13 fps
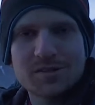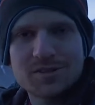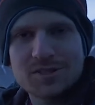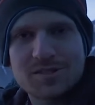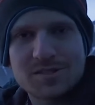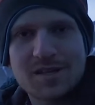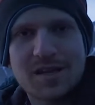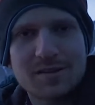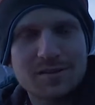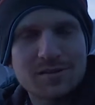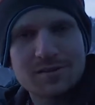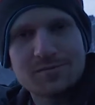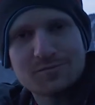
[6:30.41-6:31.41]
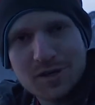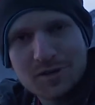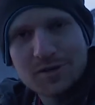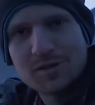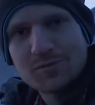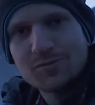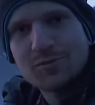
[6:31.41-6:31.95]
just take the
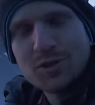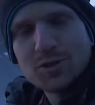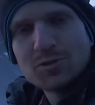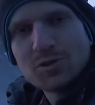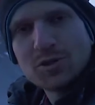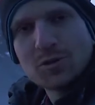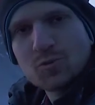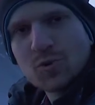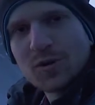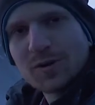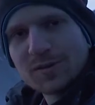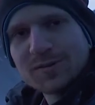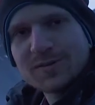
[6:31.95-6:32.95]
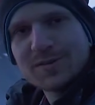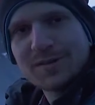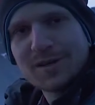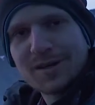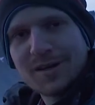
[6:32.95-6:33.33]
very few good ones